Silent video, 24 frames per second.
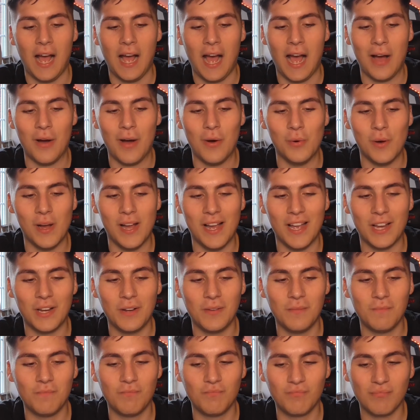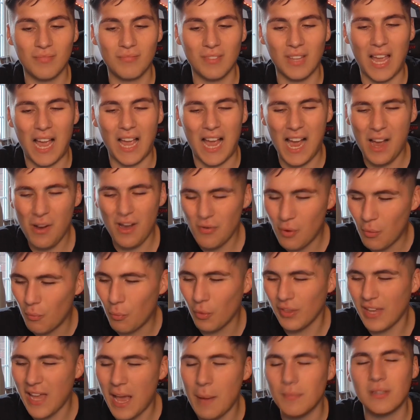
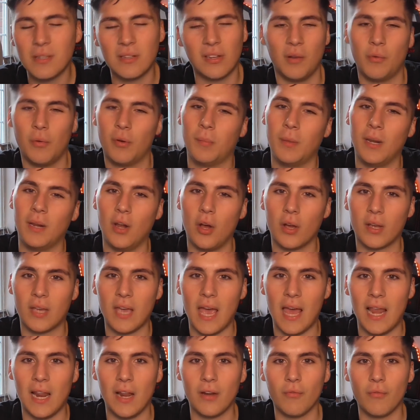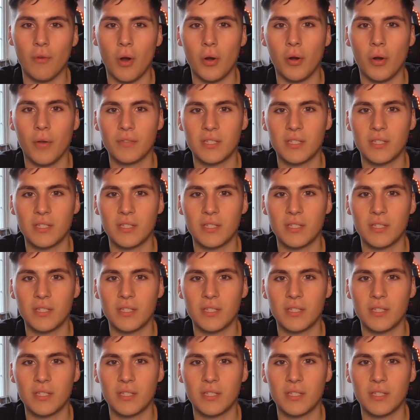the atmosphere would have been like at Ellen Road.